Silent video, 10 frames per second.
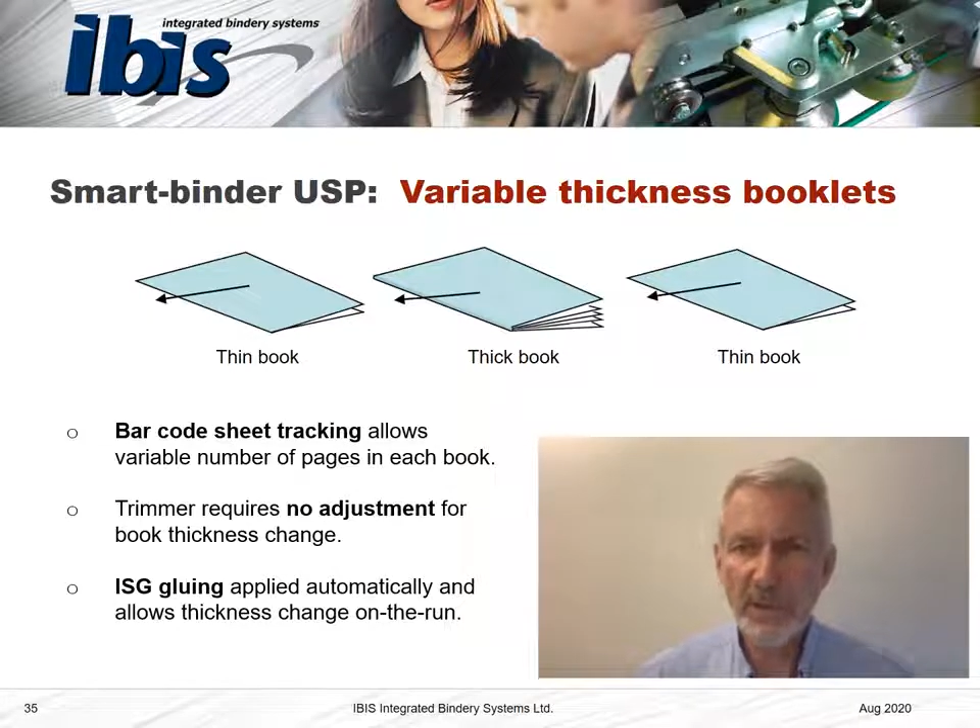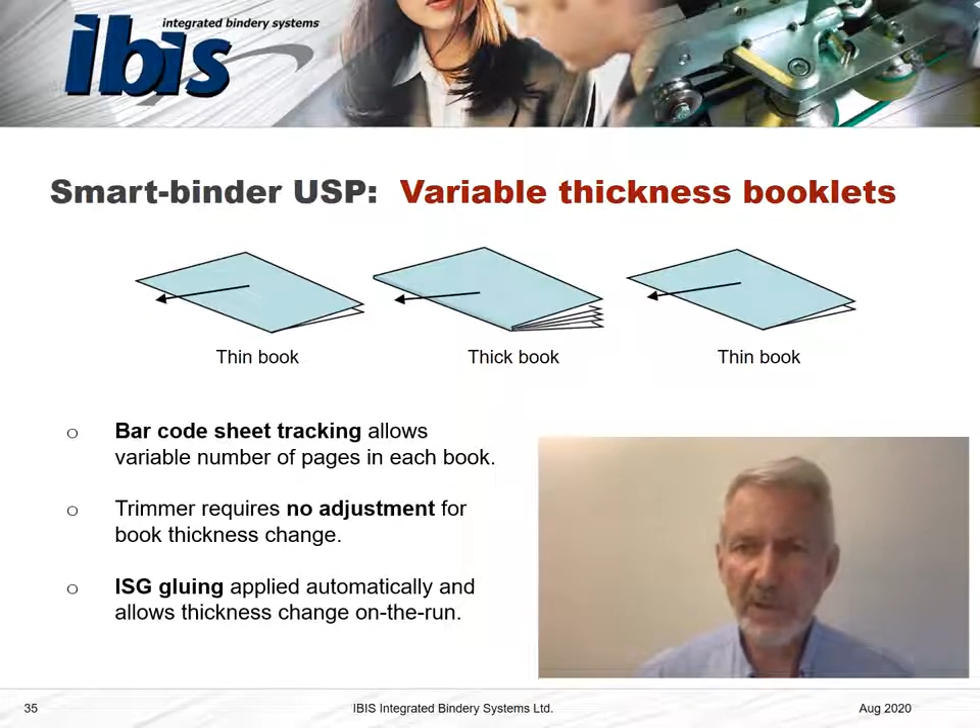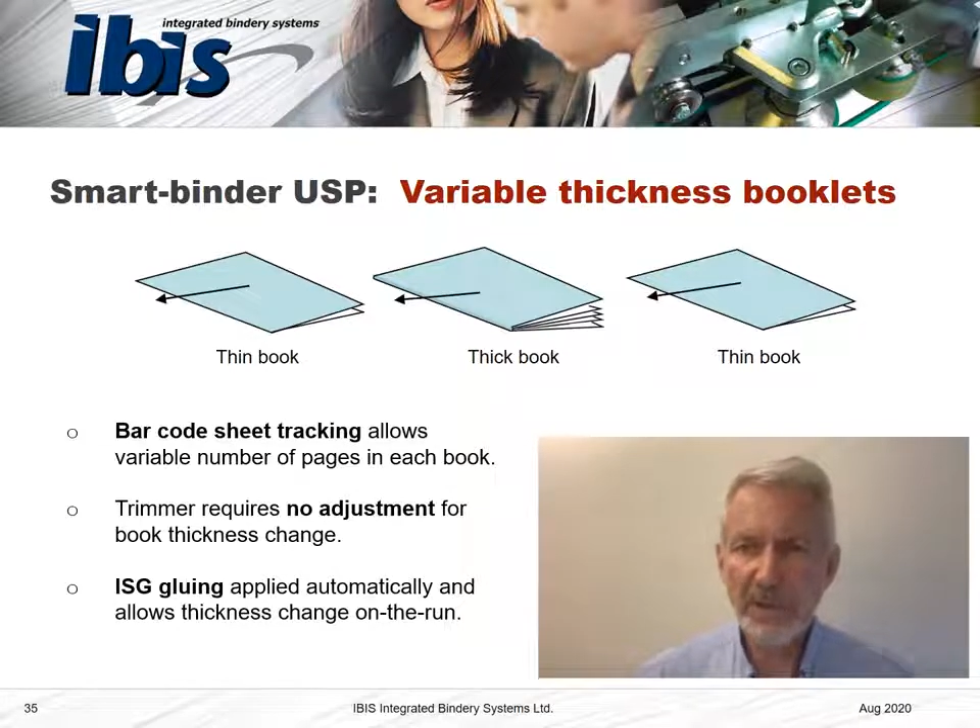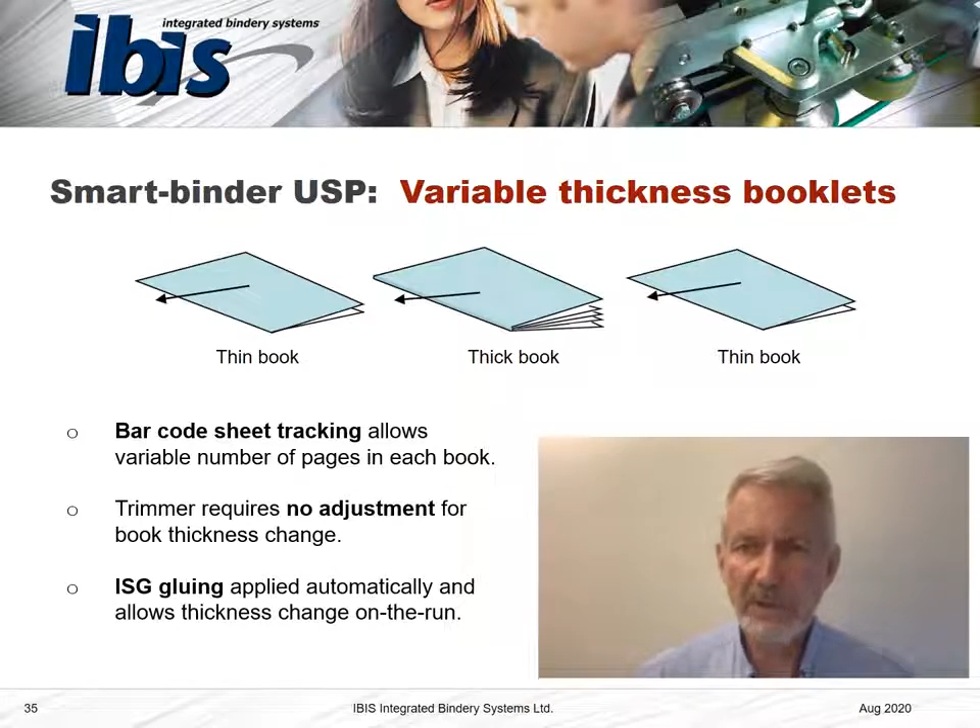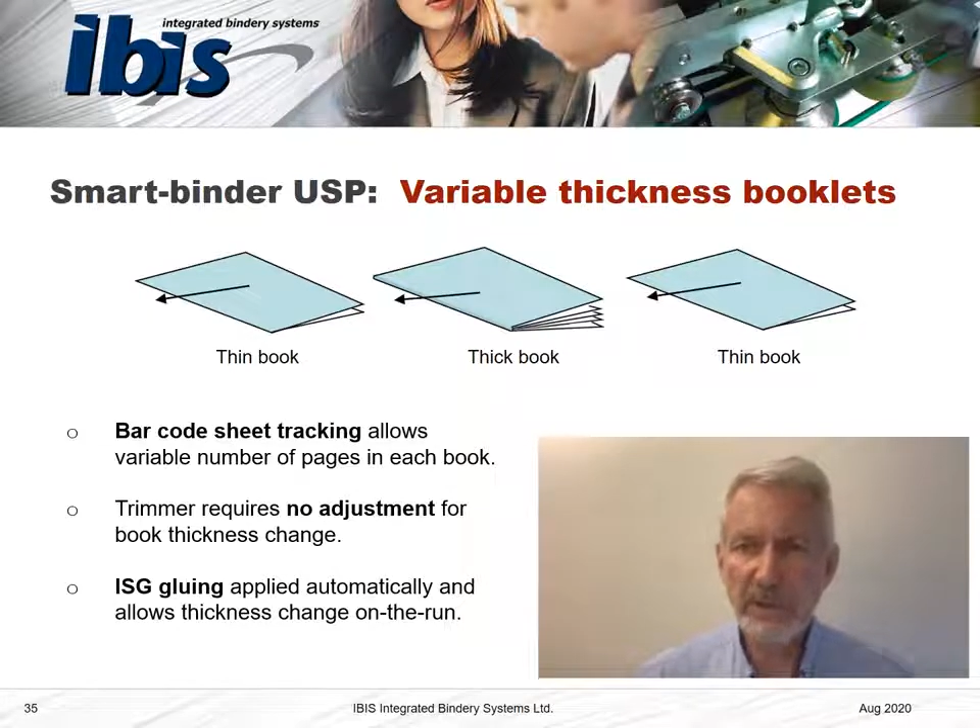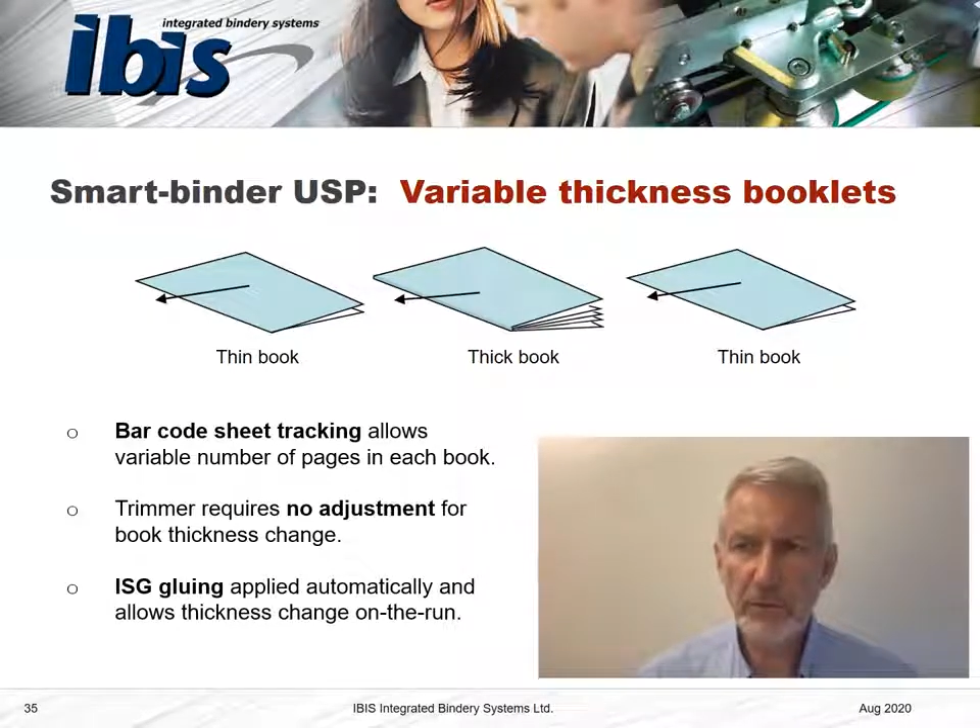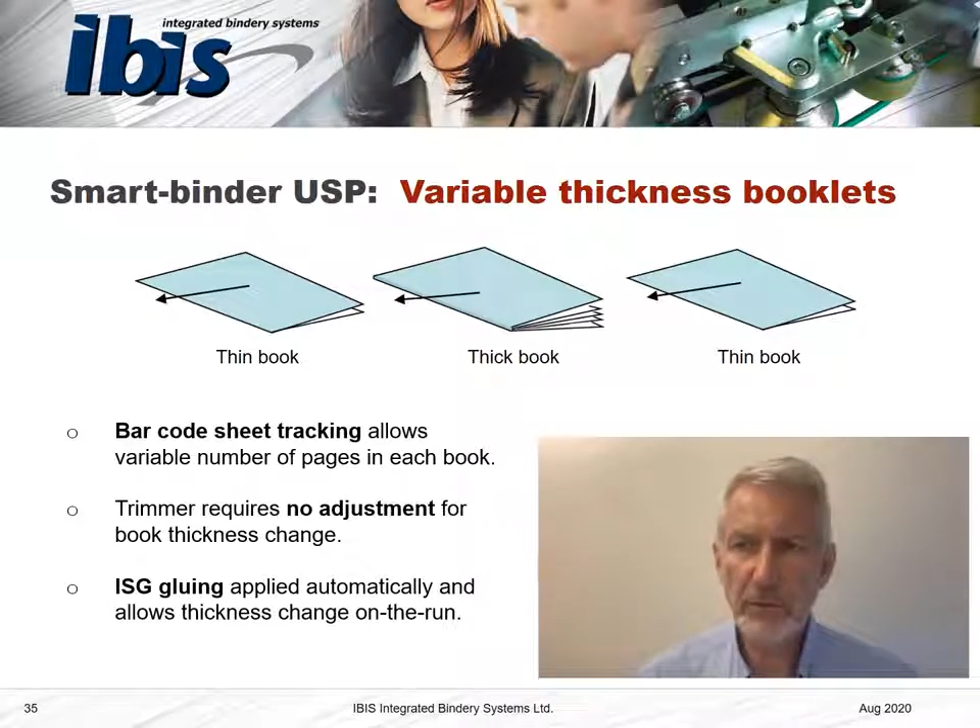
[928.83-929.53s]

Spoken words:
Binder to